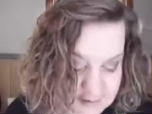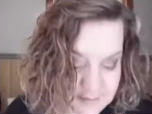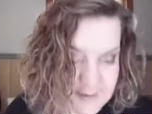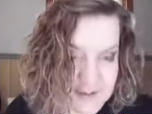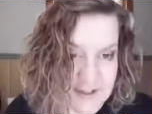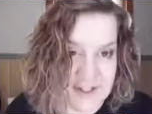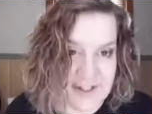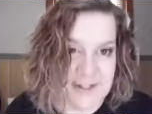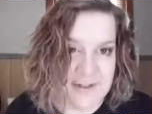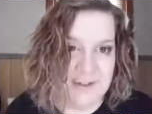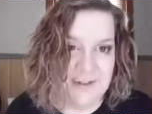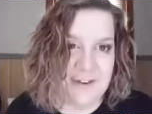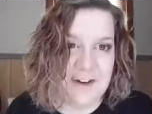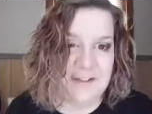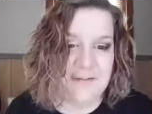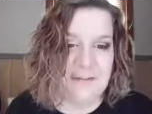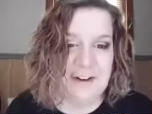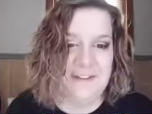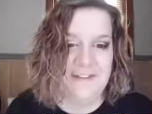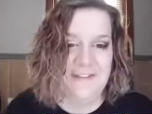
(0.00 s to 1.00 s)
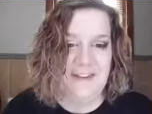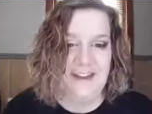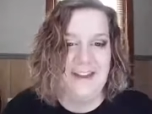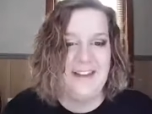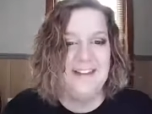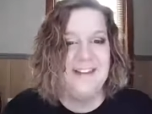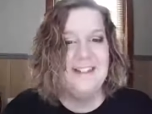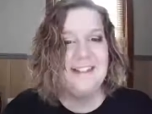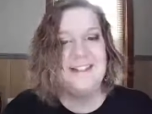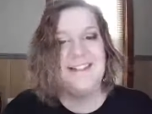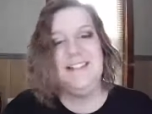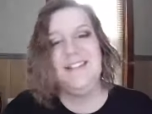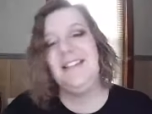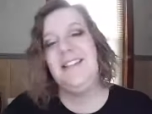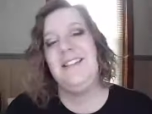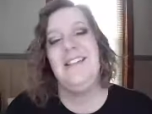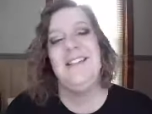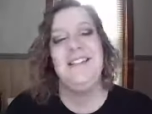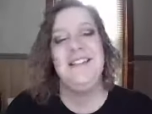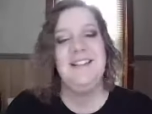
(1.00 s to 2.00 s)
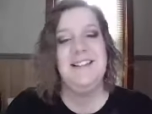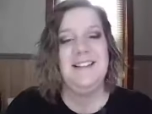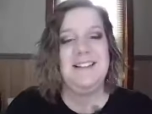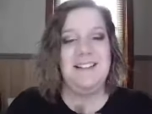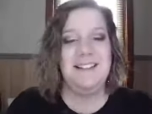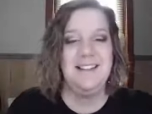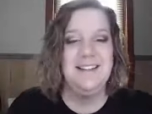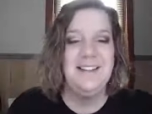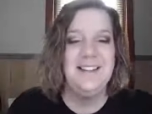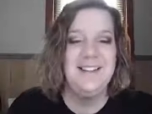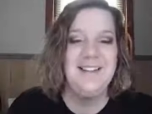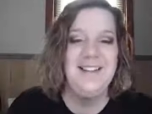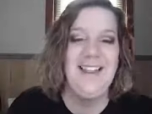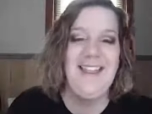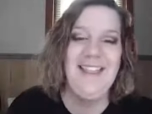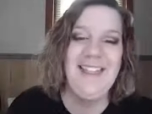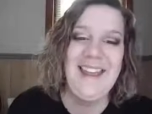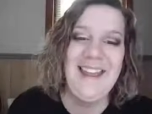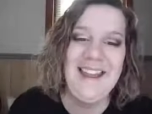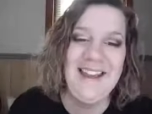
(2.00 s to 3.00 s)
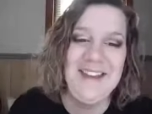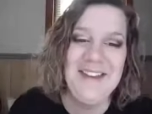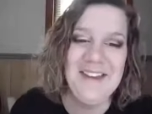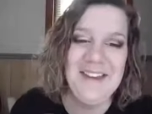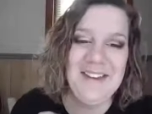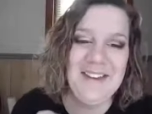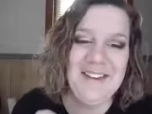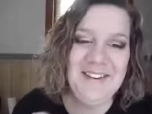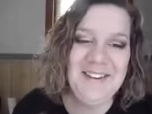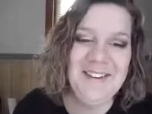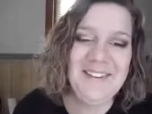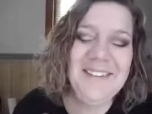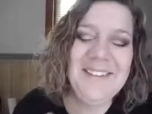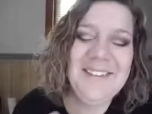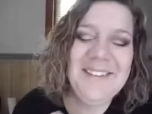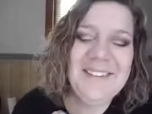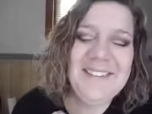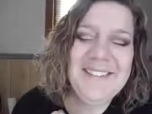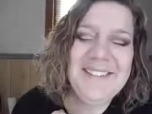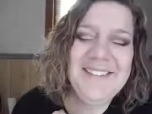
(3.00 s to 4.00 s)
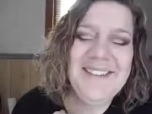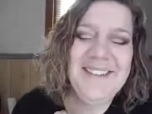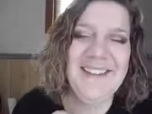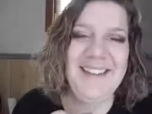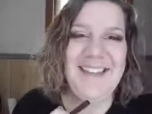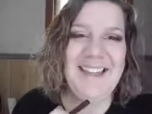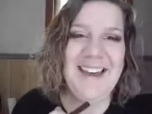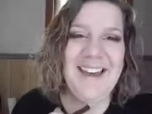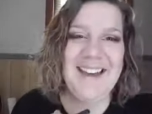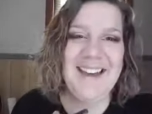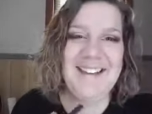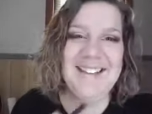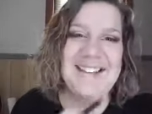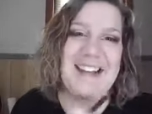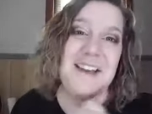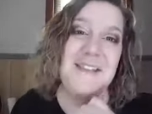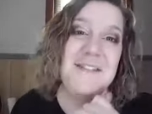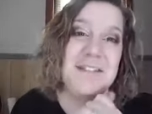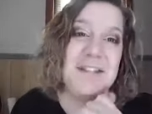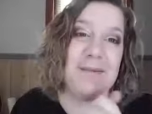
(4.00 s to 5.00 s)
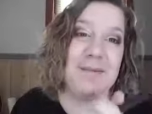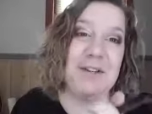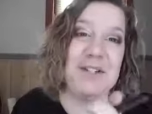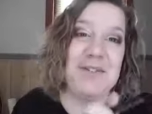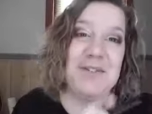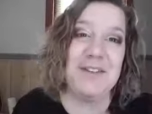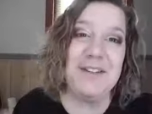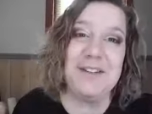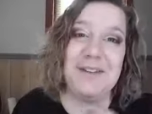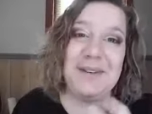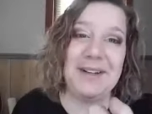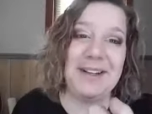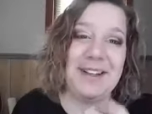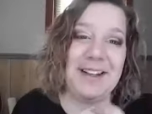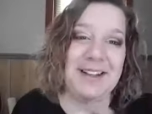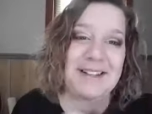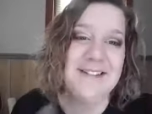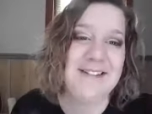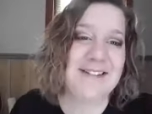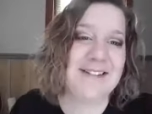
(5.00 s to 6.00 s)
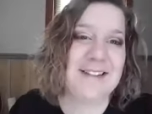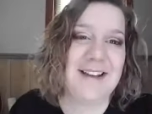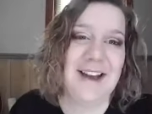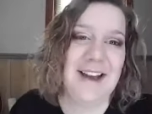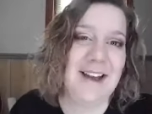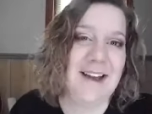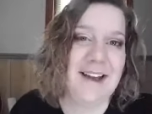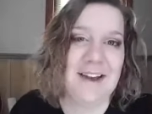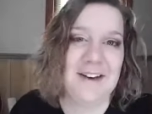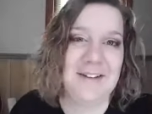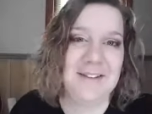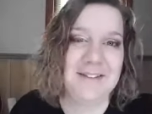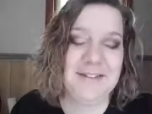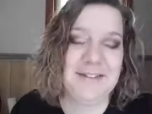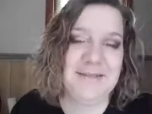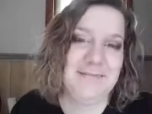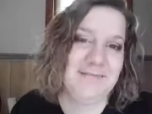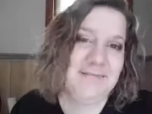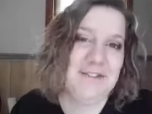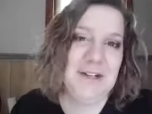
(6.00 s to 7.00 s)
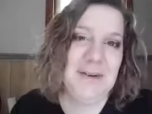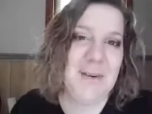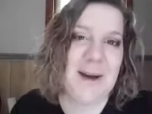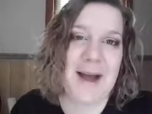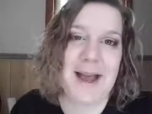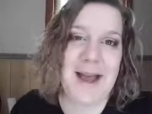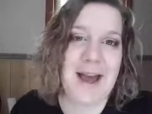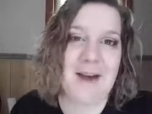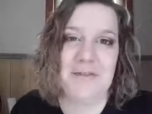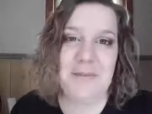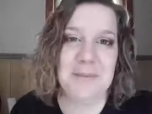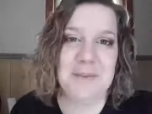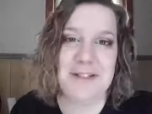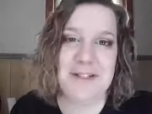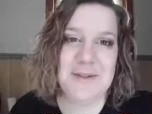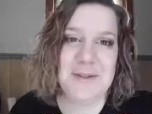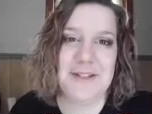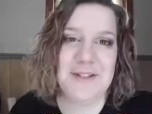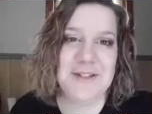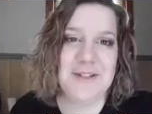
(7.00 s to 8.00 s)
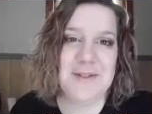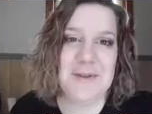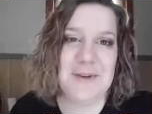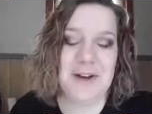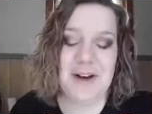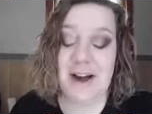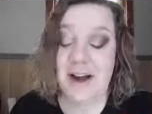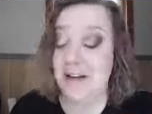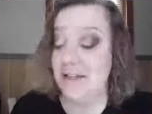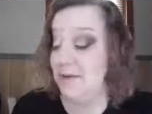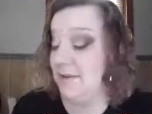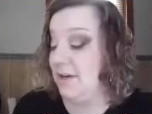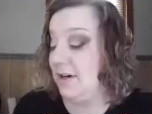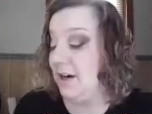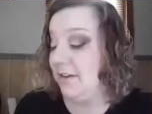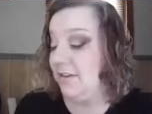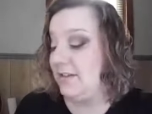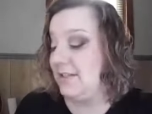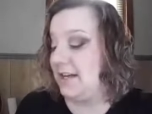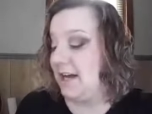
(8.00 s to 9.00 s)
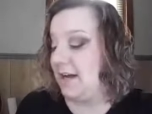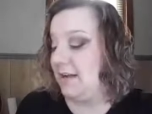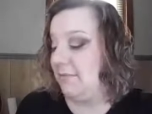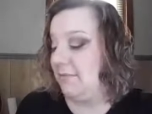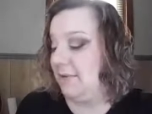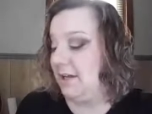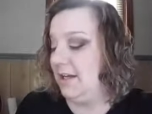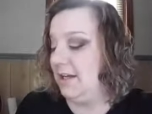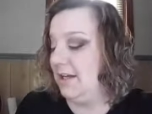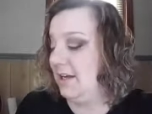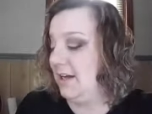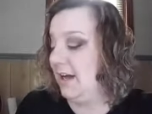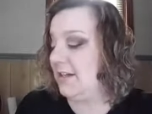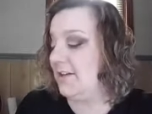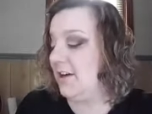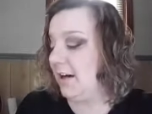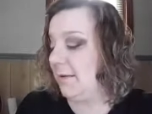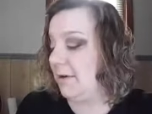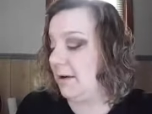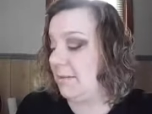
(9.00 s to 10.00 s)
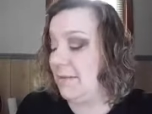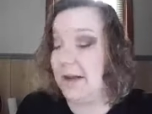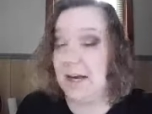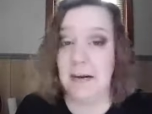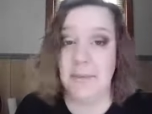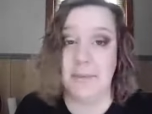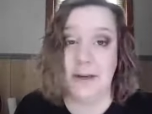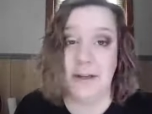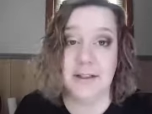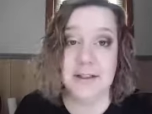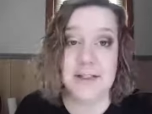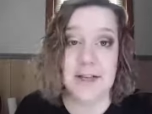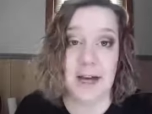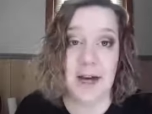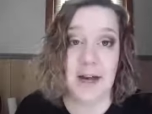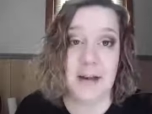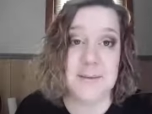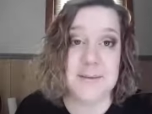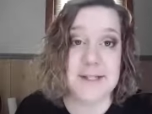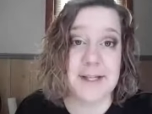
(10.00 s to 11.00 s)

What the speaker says: Which is in front of my face. Thank you. Thanks. I have so much fun doing this. I don't know why I haven't been doing this sooner. I do it all the time. I talk about makeup all the time.